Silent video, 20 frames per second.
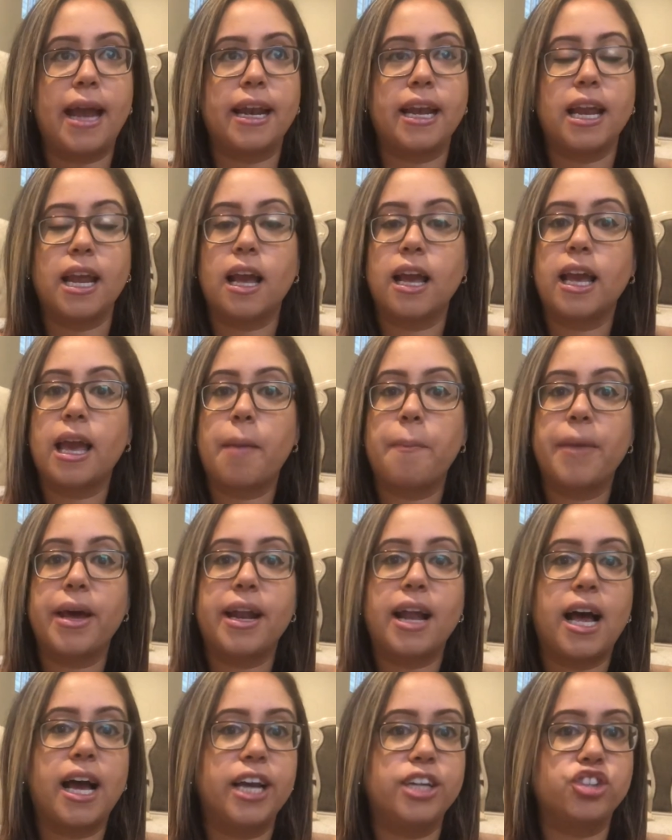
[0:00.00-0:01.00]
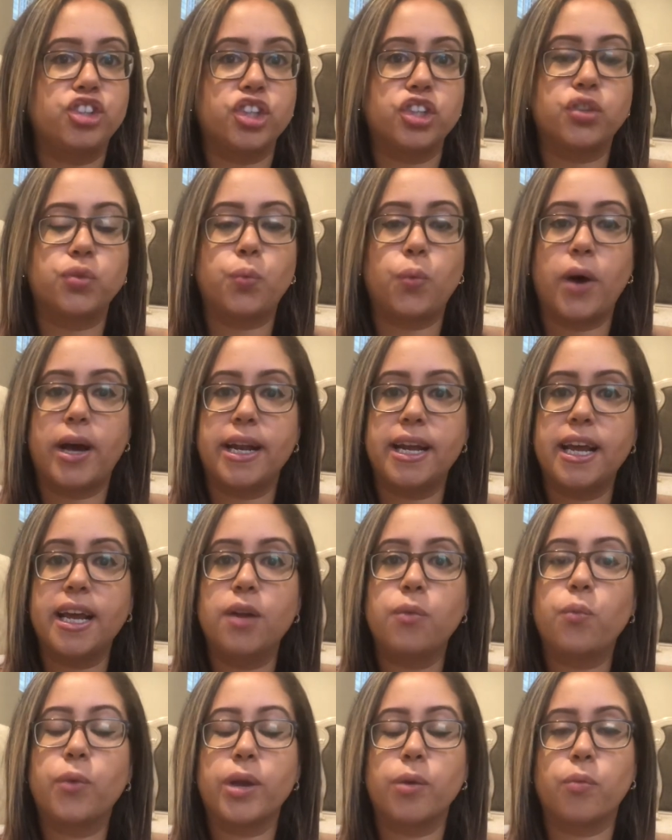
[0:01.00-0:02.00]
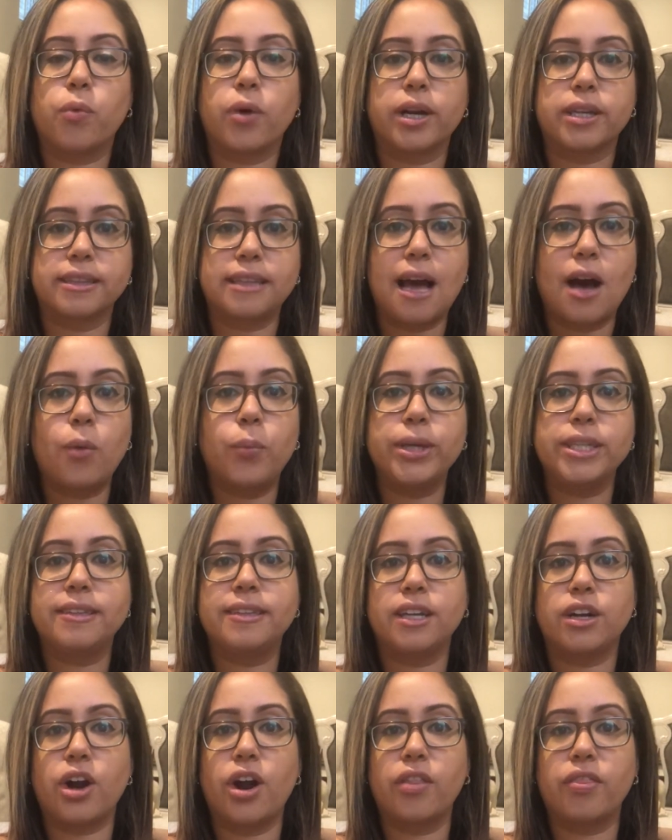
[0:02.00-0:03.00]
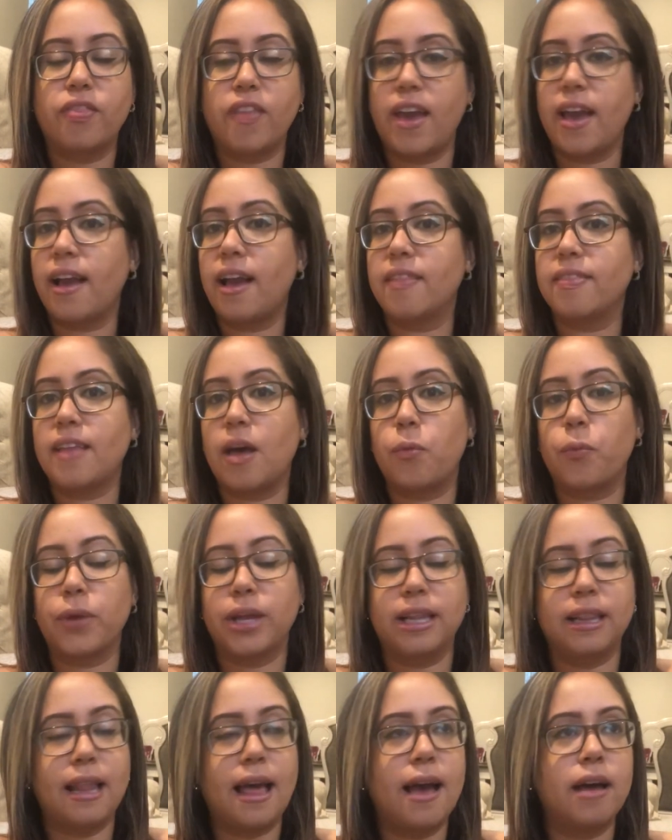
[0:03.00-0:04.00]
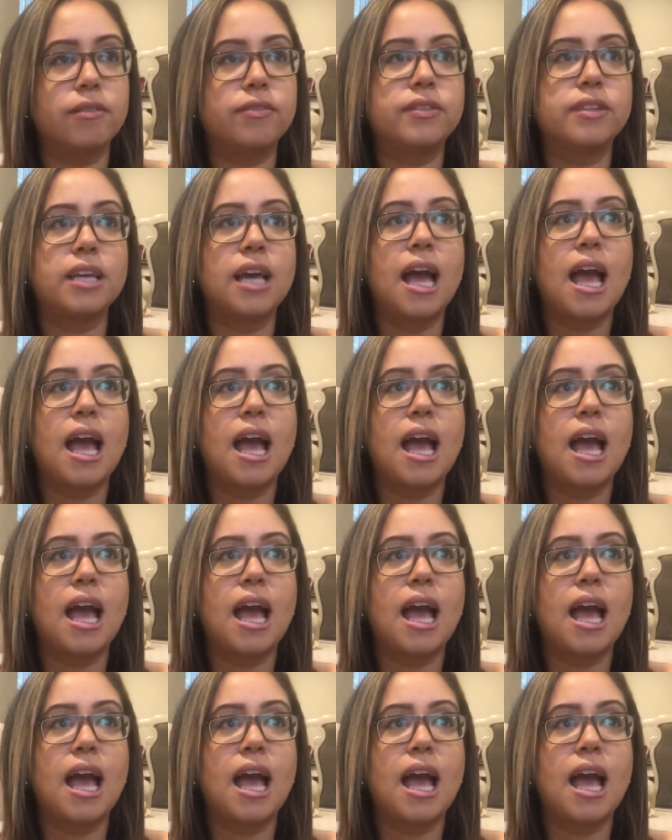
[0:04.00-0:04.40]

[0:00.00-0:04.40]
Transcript: and him and I just went in, we worked out, we did our thing, and then we left,